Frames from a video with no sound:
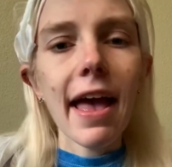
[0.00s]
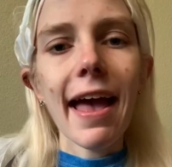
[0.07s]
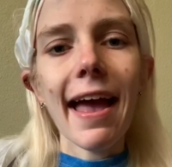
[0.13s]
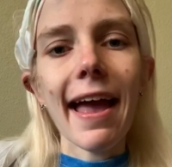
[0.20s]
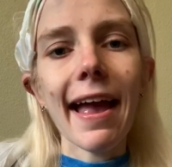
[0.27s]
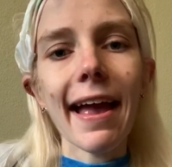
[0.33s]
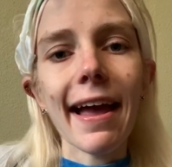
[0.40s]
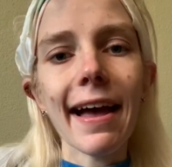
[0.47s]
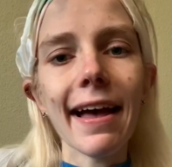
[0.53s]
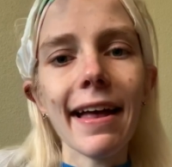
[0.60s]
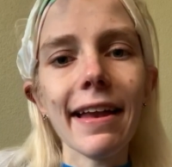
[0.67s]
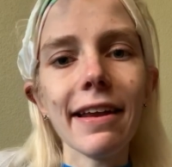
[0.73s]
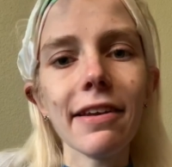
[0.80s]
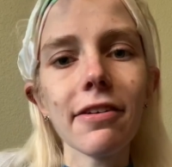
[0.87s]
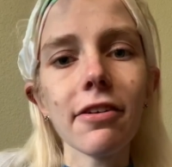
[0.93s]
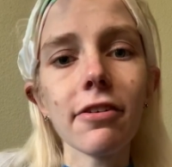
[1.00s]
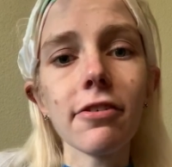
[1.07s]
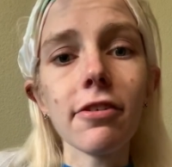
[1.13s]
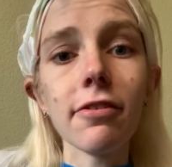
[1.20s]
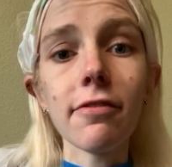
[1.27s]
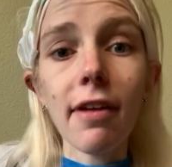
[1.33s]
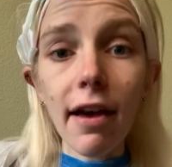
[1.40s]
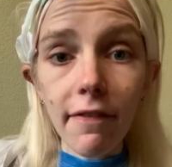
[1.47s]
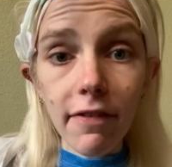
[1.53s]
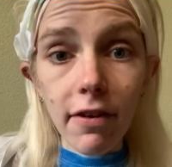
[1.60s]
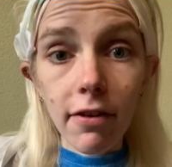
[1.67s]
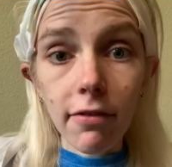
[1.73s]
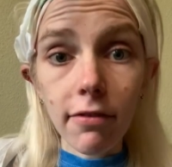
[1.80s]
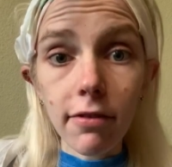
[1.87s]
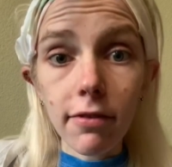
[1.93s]
and her 2
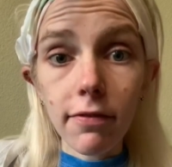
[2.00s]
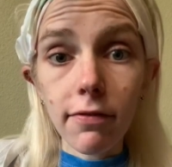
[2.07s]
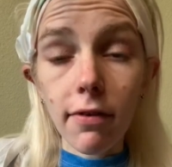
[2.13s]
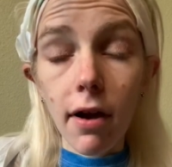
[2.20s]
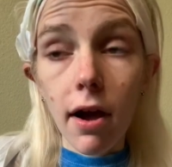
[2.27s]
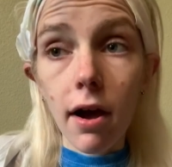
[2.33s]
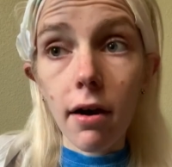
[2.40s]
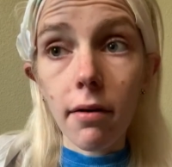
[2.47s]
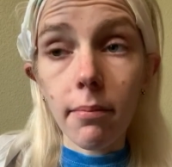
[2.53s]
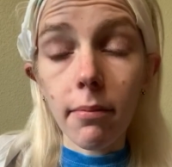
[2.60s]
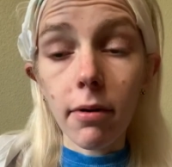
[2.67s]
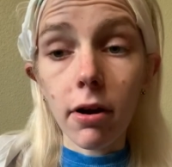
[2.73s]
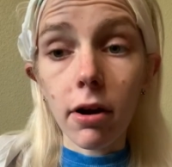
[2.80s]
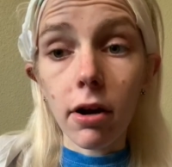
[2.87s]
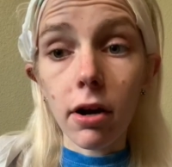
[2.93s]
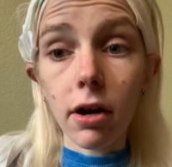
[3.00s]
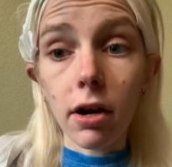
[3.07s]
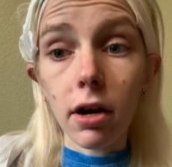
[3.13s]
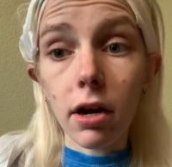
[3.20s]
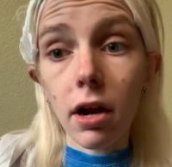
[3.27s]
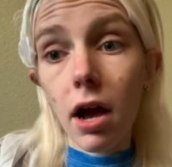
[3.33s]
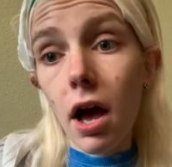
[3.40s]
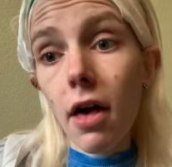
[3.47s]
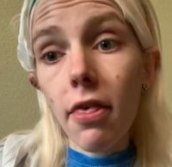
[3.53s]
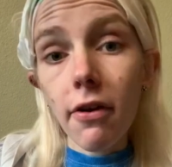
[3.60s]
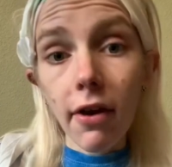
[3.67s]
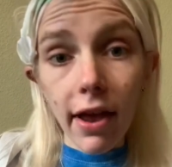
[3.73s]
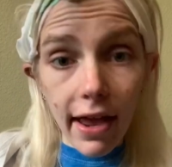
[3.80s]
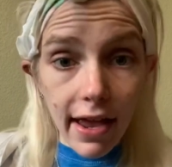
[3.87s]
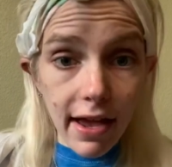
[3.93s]
nephews from her other
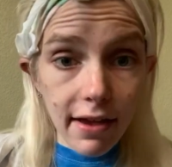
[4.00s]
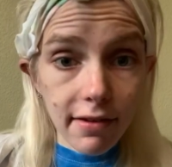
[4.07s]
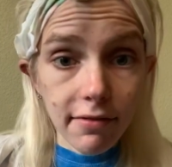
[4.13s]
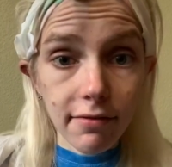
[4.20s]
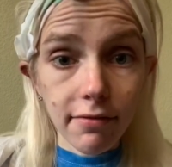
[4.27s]
aunt